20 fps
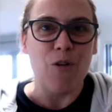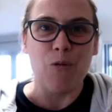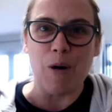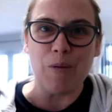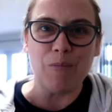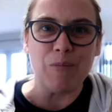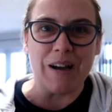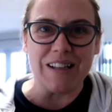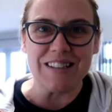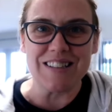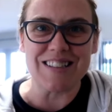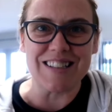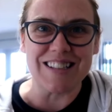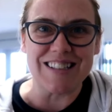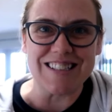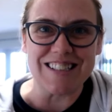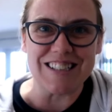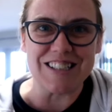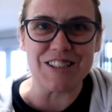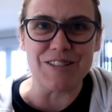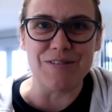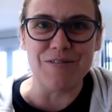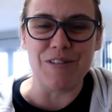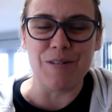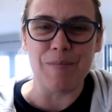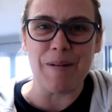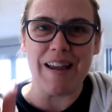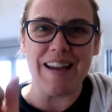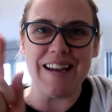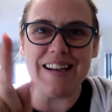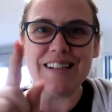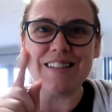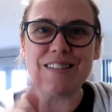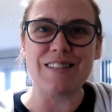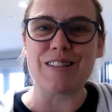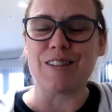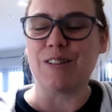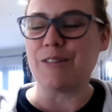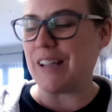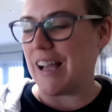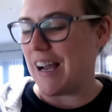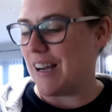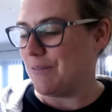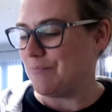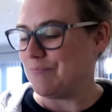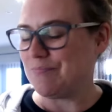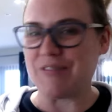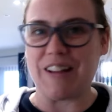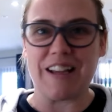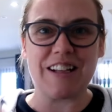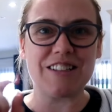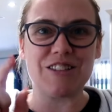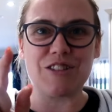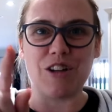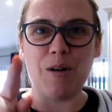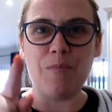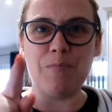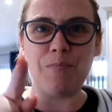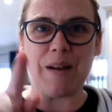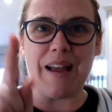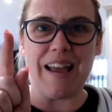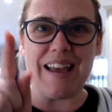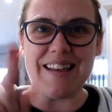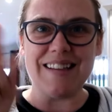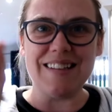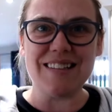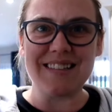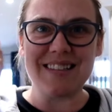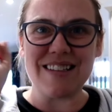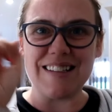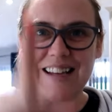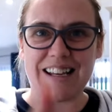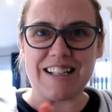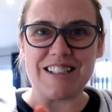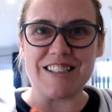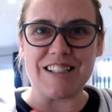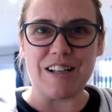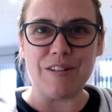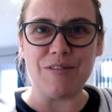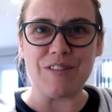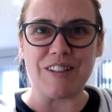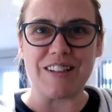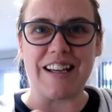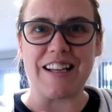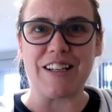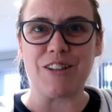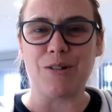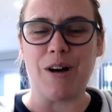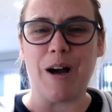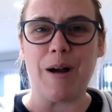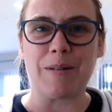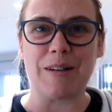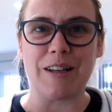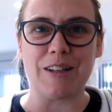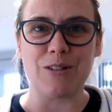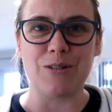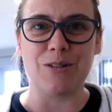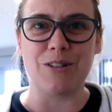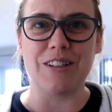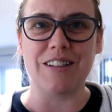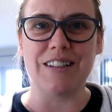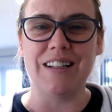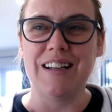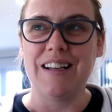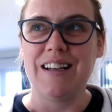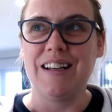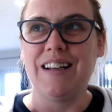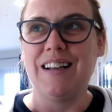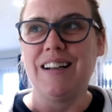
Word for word: win-win situation for me. So yeah, next up is night shift. I'll let you know how I'm getting on